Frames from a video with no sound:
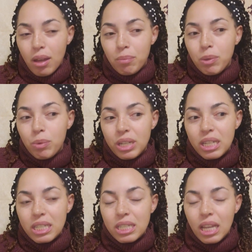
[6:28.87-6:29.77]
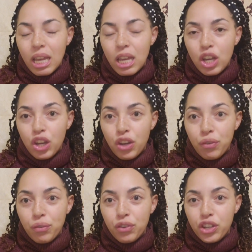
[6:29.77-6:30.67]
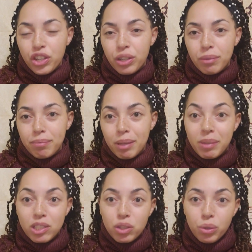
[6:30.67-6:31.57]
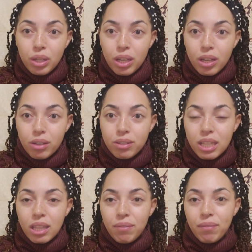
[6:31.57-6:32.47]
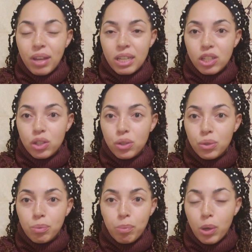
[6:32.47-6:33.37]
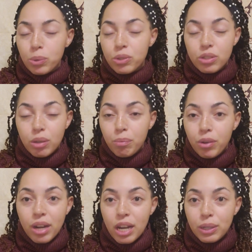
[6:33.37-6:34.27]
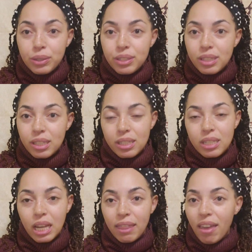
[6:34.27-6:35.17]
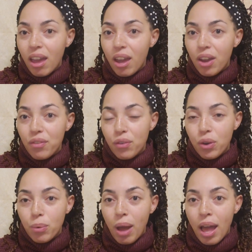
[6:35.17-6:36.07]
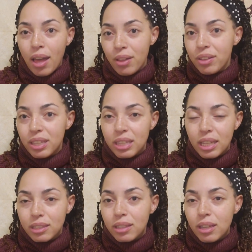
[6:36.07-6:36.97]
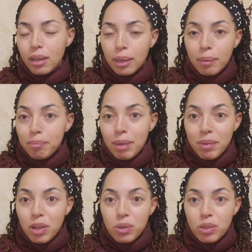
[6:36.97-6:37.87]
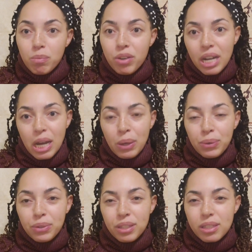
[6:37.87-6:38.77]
We wanted to stay here for maybe 2 years and then find a new post somewhere else and stay there for a while and then maybe go somewhere else.